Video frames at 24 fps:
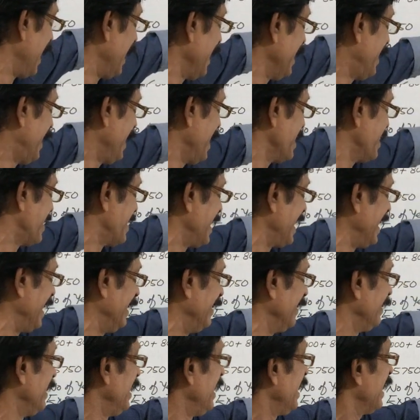are
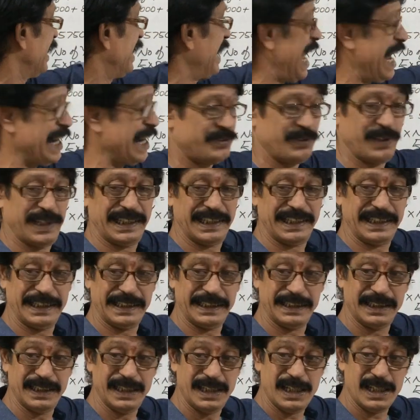increasing
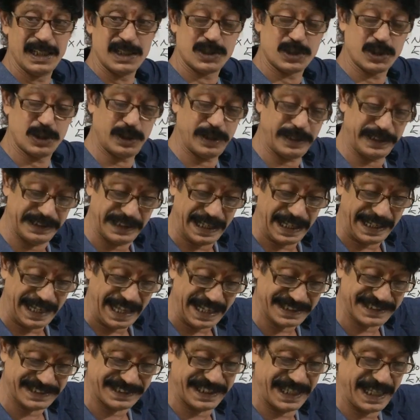gradually. So in the
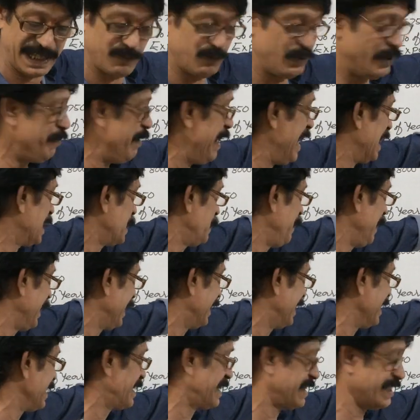next year we may
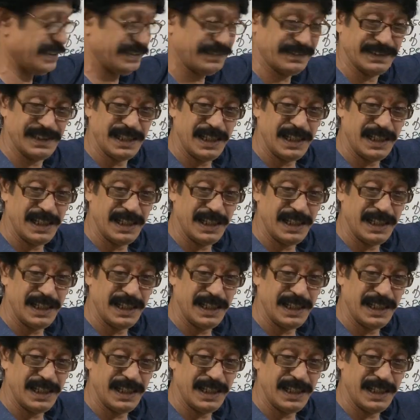expect this.